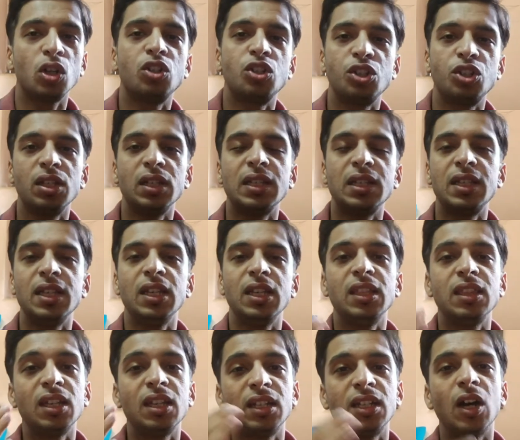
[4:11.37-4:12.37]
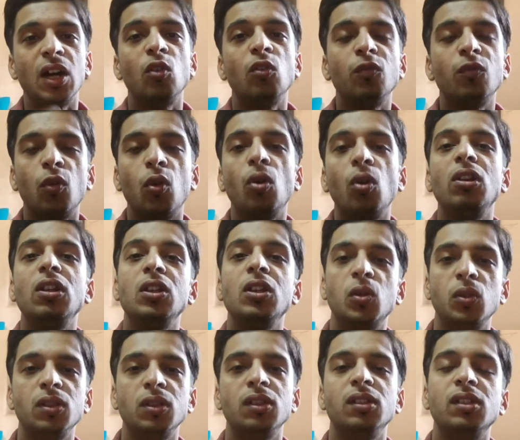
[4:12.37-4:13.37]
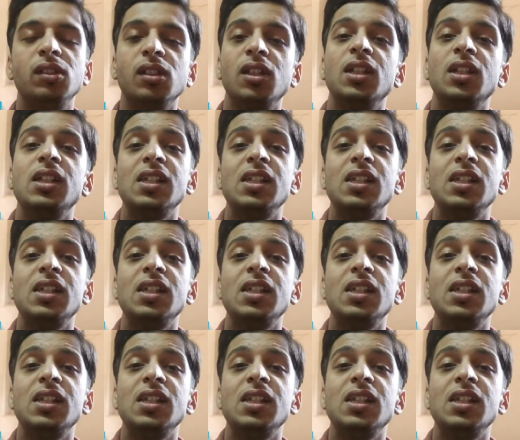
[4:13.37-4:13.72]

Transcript: see the downfall in others.